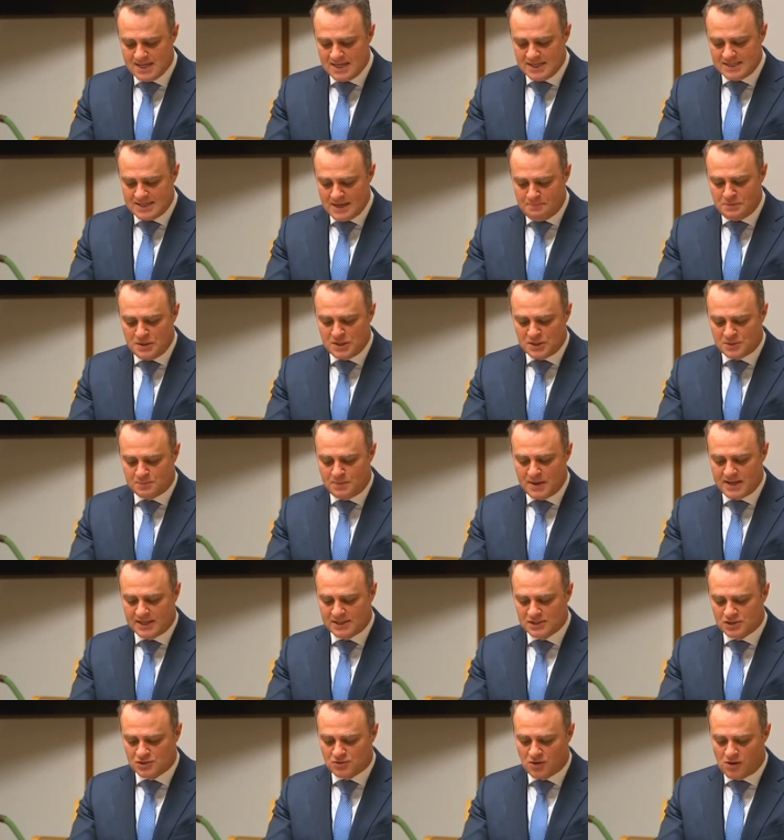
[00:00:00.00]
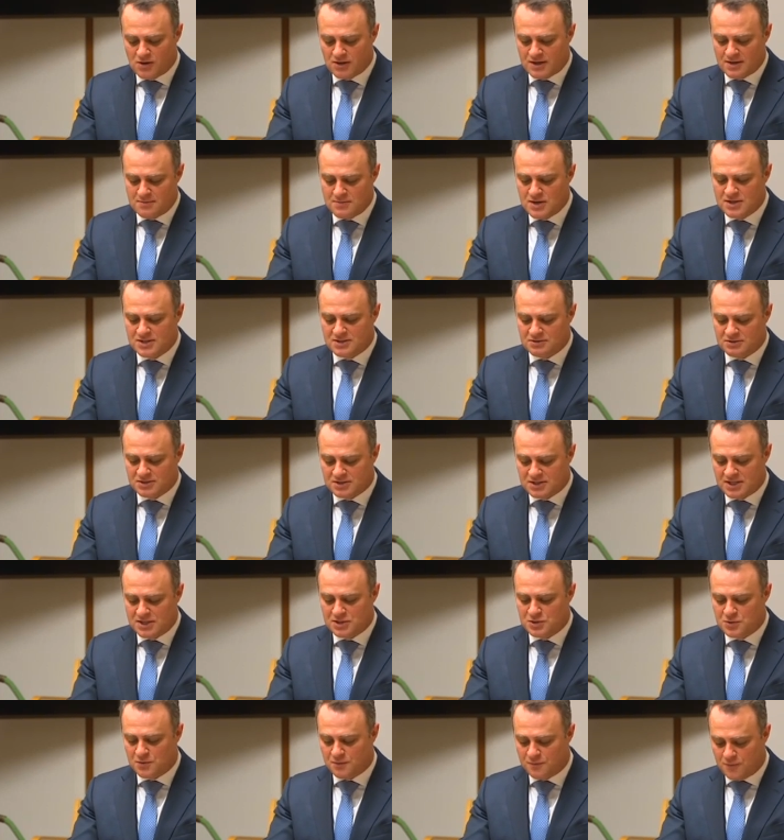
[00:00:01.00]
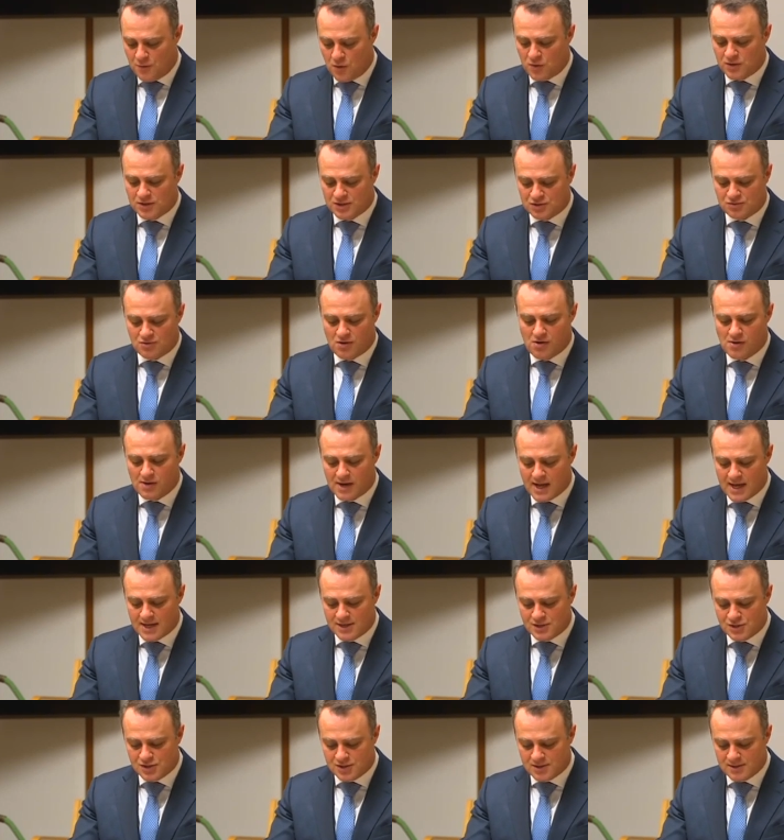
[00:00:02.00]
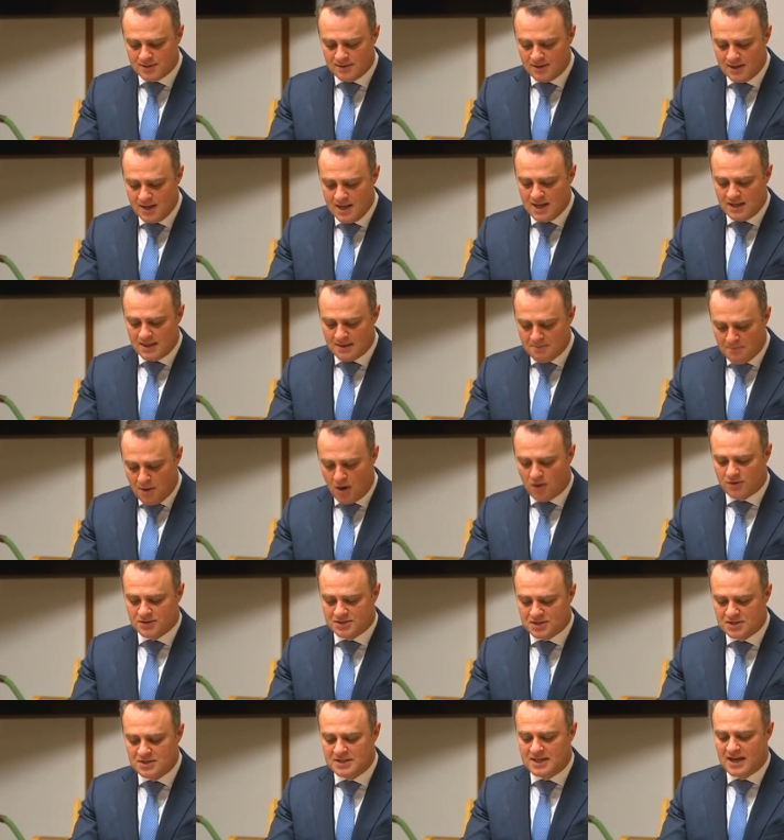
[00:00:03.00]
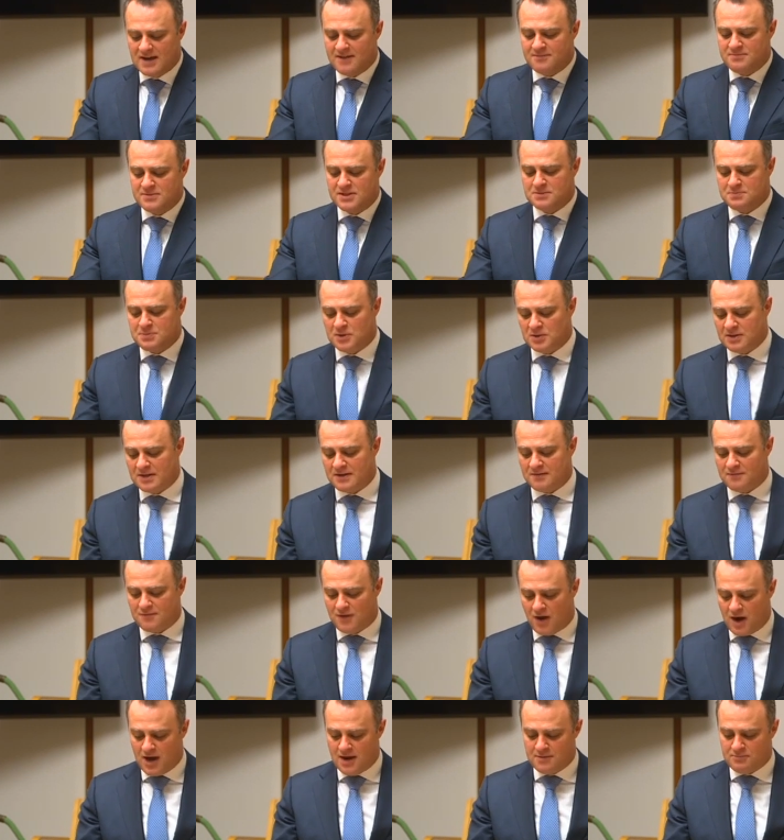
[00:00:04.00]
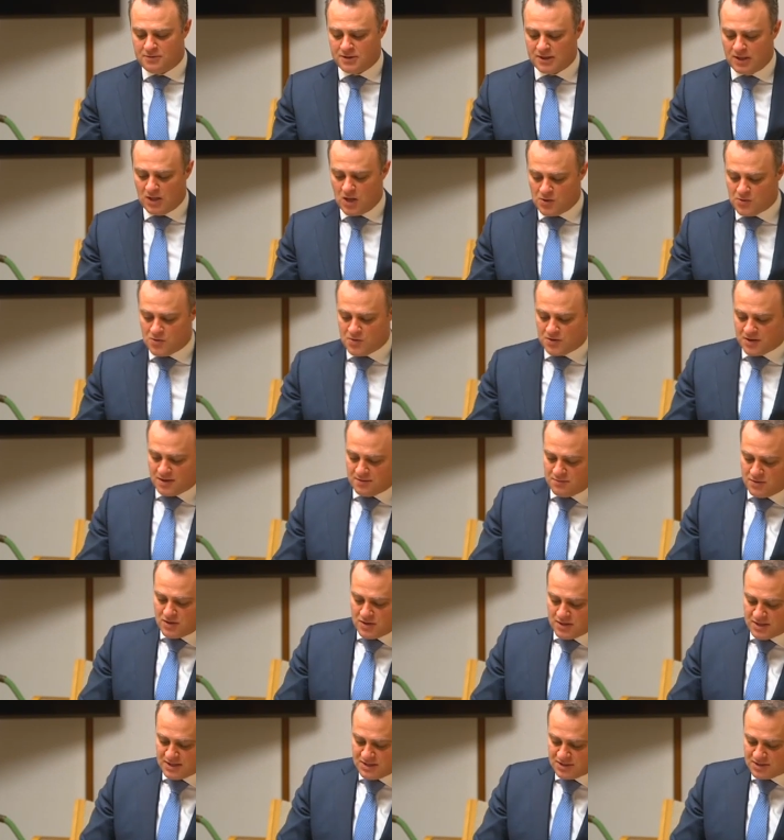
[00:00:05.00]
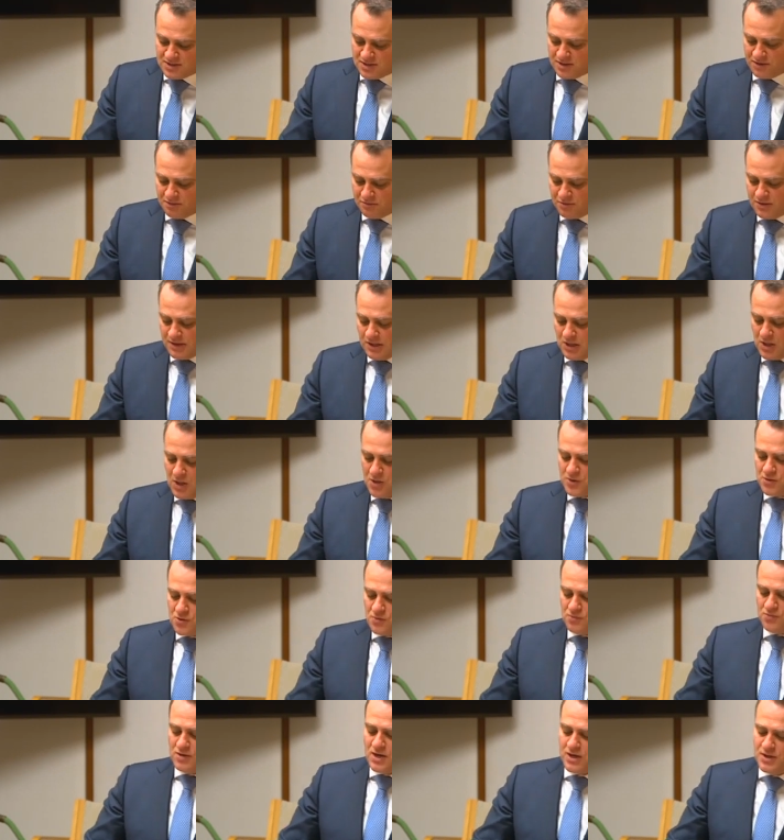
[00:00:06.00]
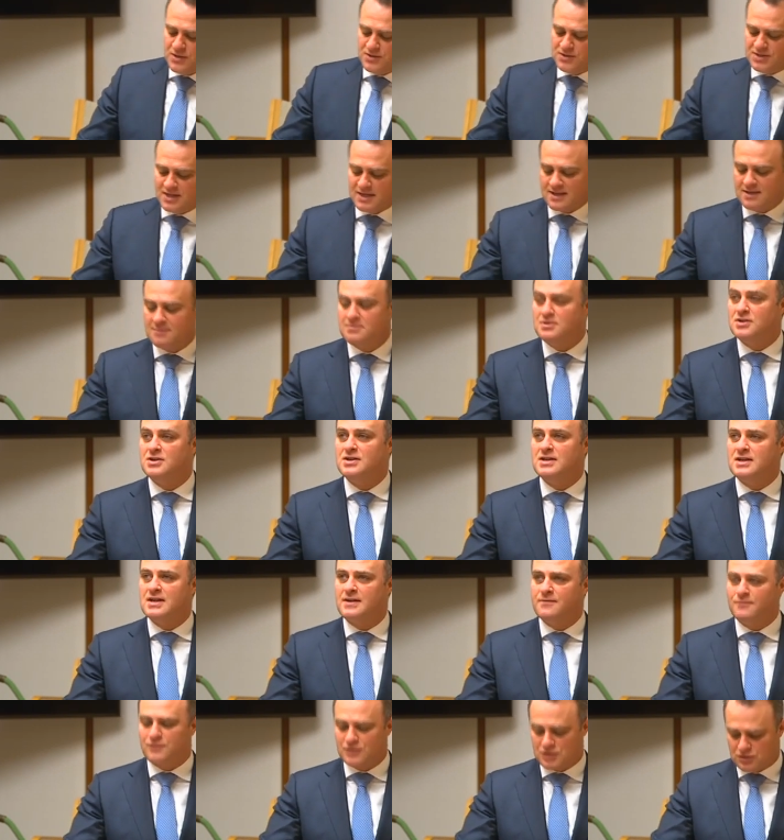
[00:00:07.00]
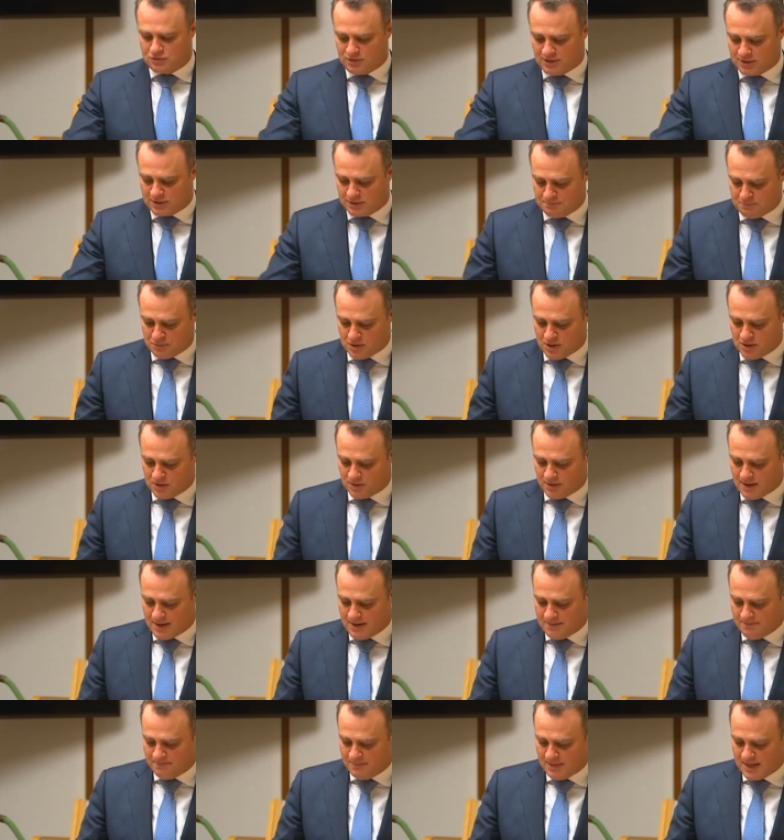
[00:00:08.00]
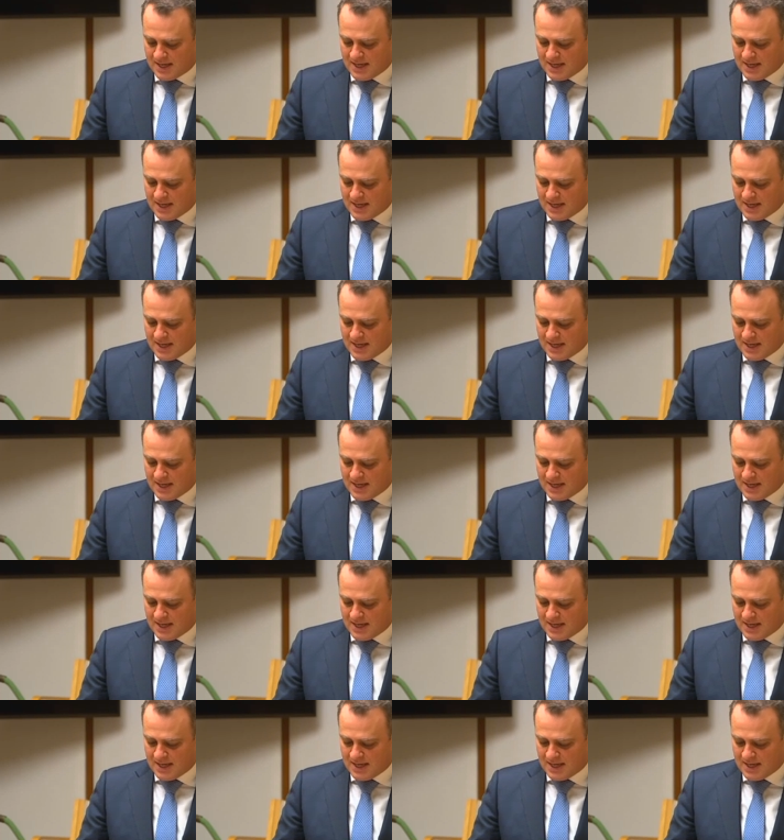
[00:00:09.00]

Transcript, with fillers: Deputy Speaker, strong communities are essential for a strong nation. The Morrison government is building vibrant local communities through the Local Roads and Community Infrastructure Program.